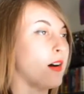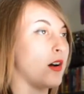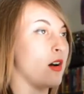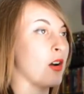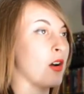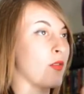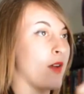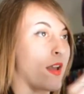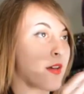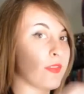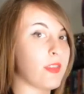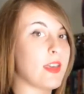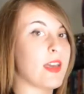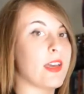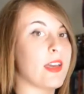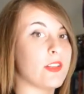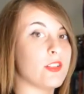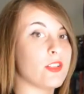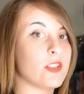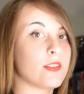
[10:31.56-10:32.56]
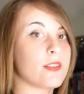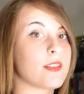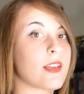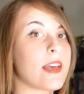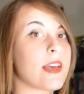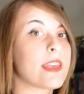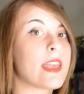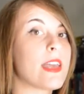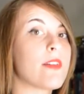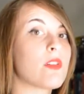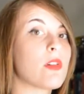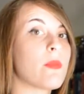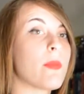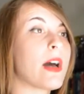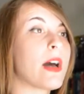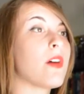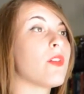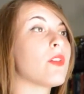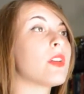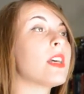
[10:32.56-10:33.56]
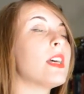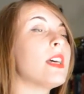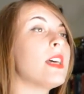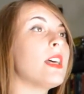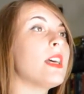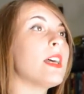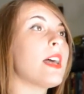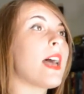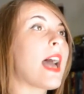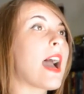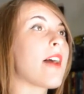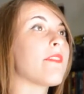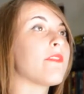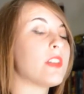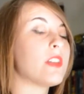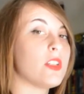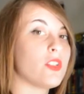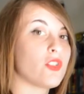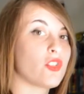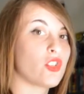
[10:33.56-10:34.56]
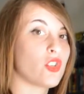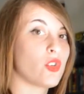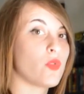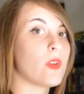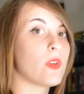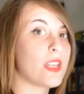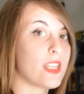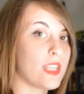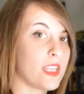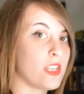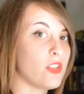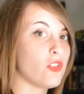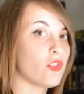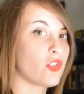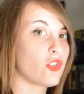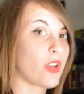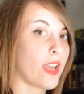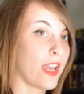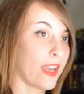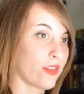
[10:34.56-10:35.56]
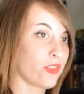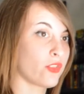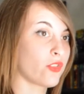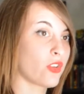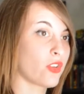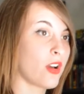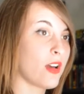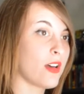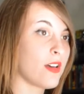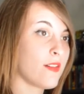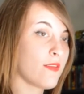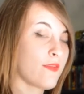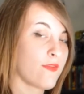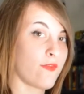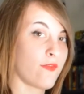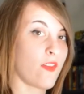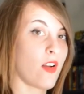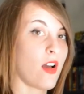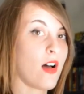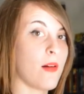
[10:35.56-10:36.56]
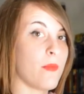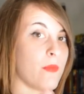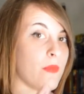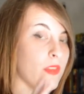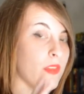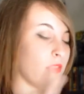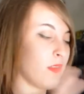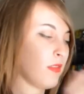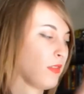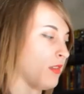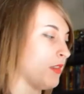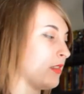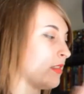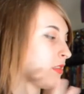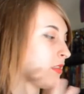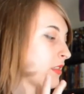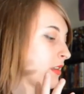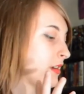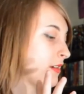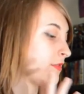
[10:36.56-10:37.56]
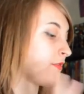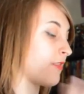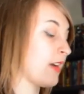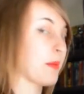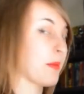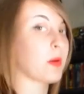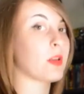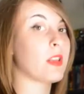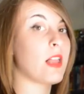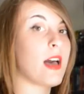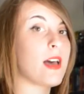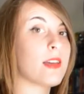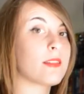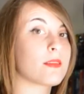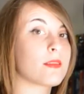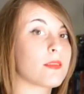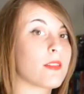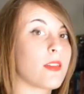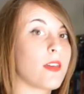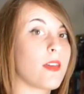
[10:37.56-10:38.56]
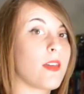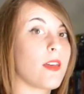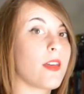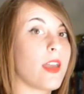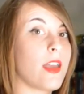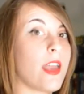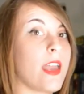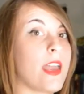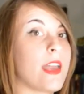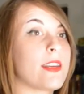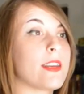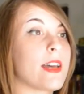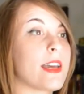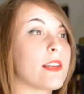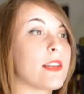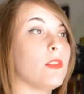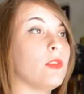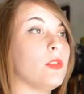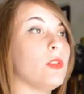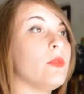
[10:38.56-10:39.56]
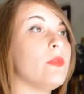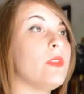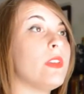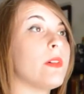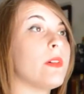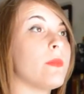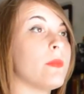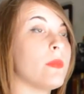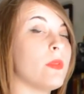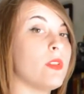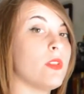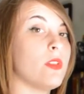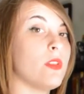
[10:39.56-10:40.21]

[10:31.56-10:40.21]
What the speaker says: around the edges I gave it about 1/2 inch to 1 inch extra from the fiberglass, and I glued the